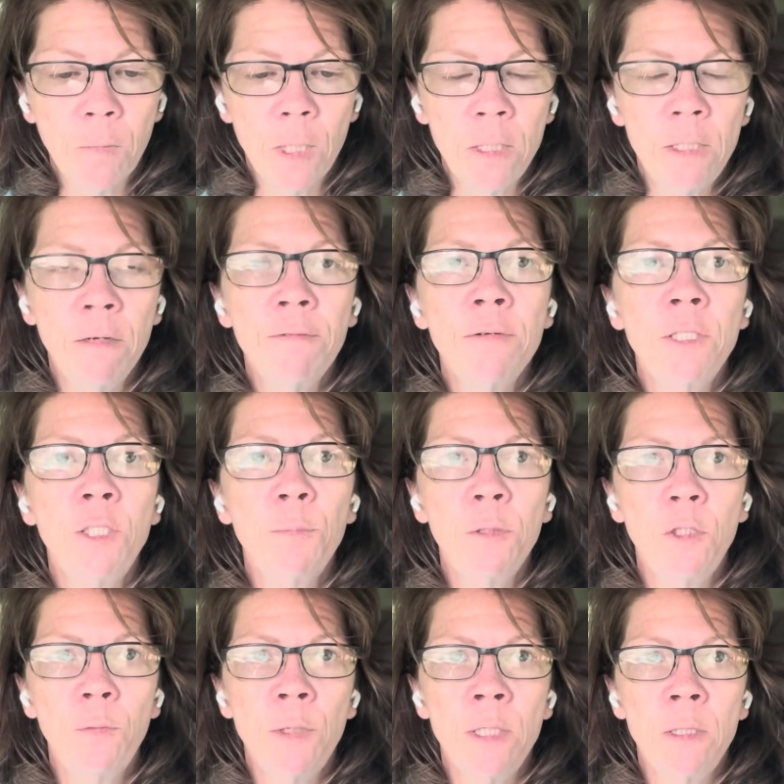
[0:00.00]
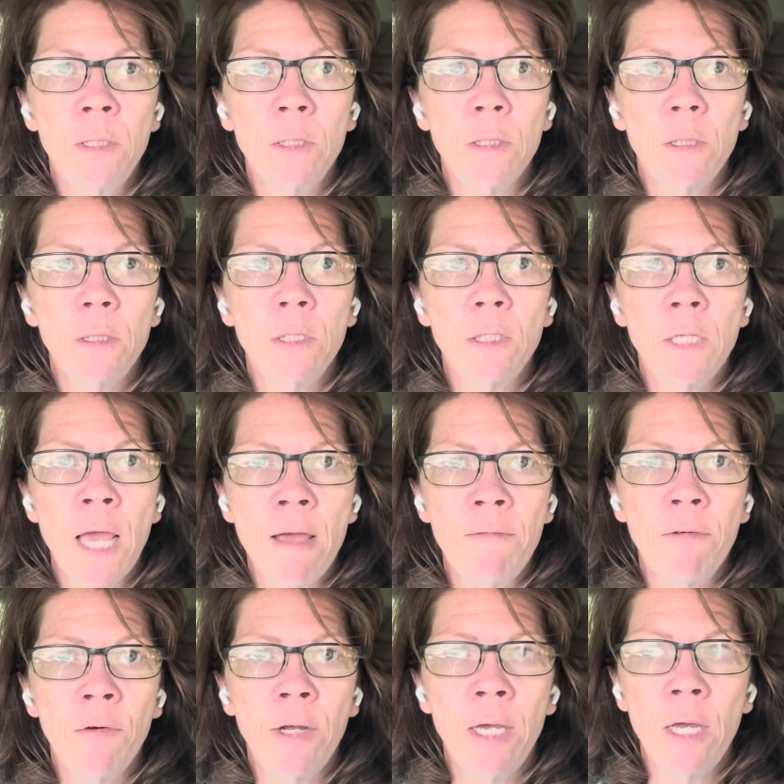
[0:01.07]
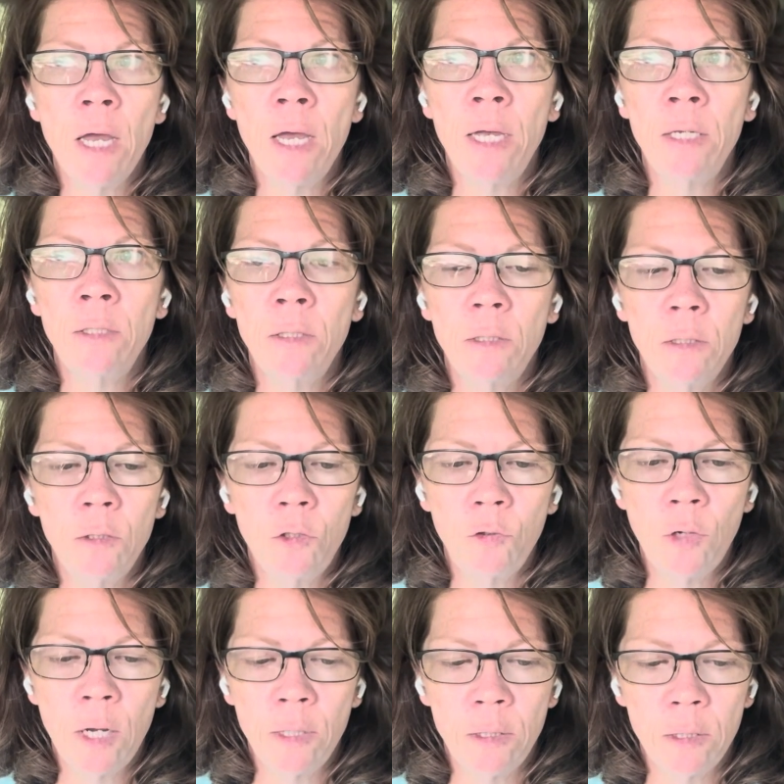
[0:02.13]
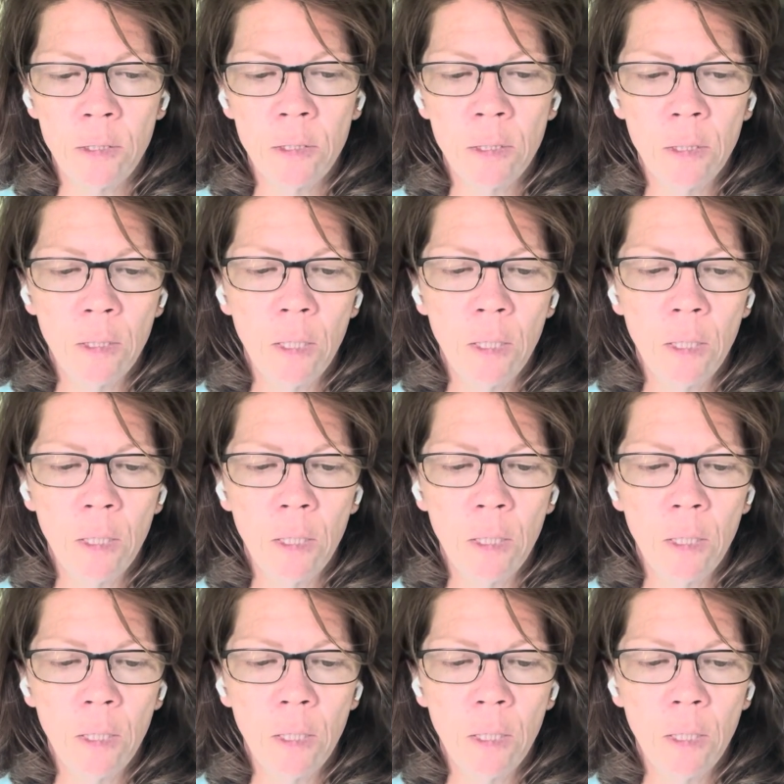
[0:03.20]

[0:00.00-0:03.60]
difference between slavery and trust.